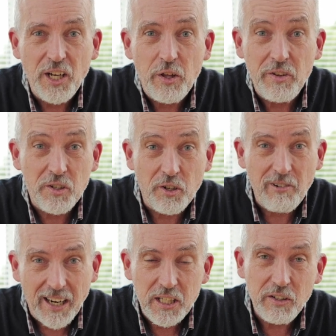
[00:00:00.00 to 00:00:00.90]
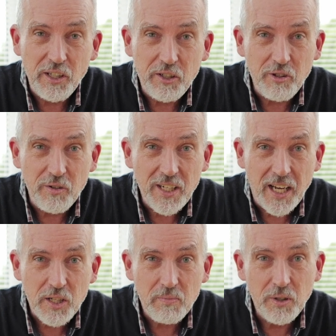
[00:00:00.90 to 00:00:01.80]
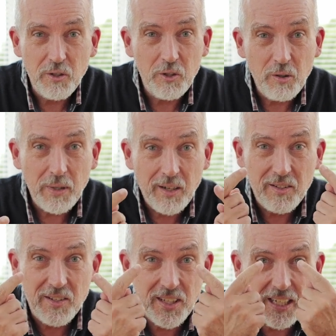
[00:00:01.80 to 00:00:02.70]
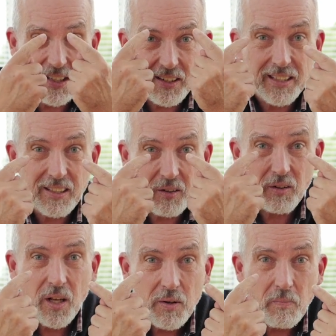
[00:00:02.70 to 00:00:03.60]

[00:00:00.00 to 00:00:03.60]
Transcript: I know this is a relatively crude test, but you should be able to see the little